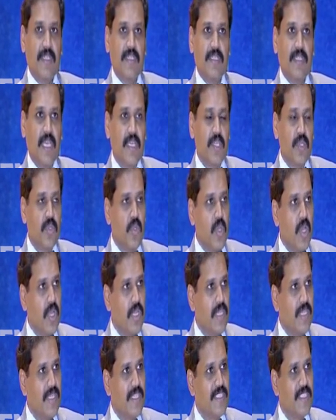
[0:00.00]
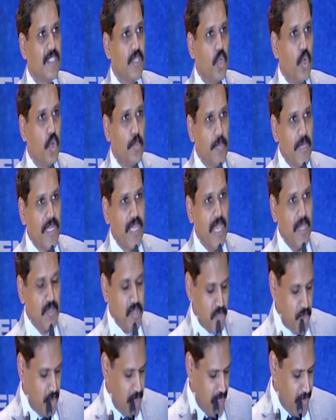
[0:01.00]
Thank you all. It's an open house
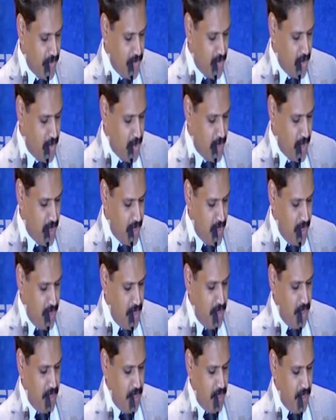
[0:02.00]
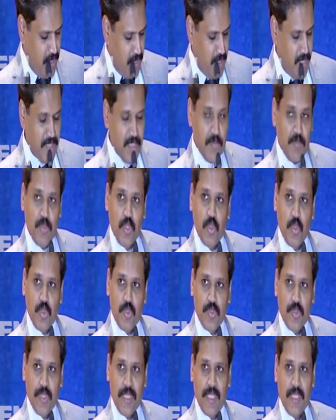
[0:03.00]
today for the Bureau
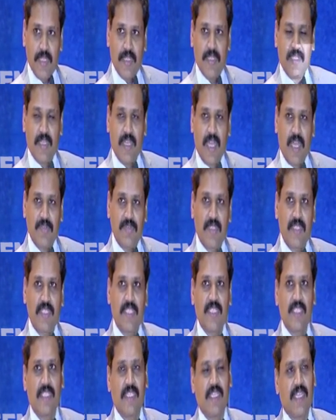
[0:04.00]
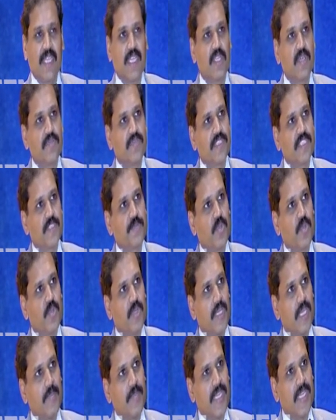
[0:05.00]
today. After the end of this
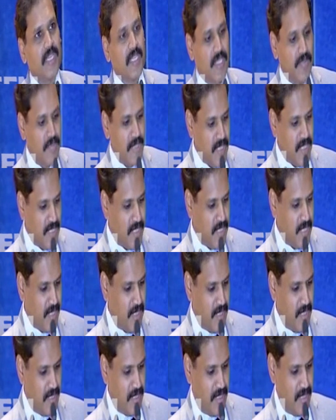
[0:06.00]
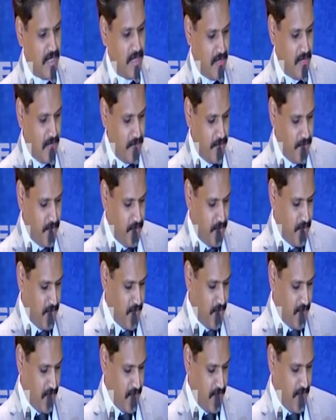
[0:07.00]
program, I request
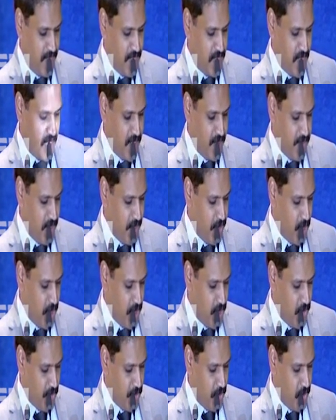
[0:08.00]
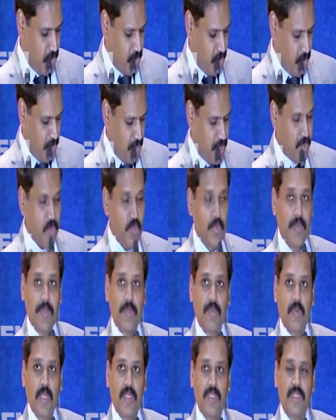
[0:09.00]
each and every one of you whoever
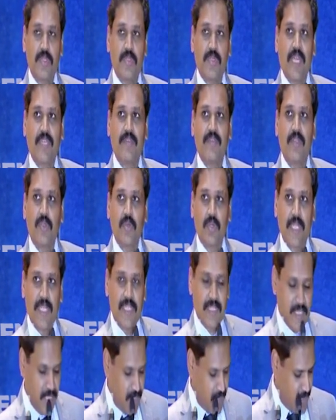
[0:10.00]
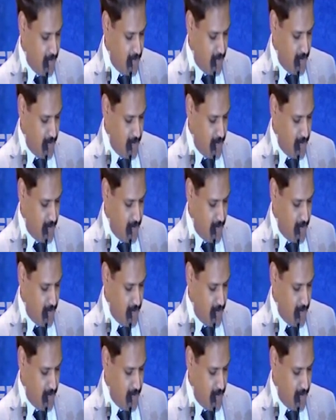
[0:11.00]
wants to have a look at that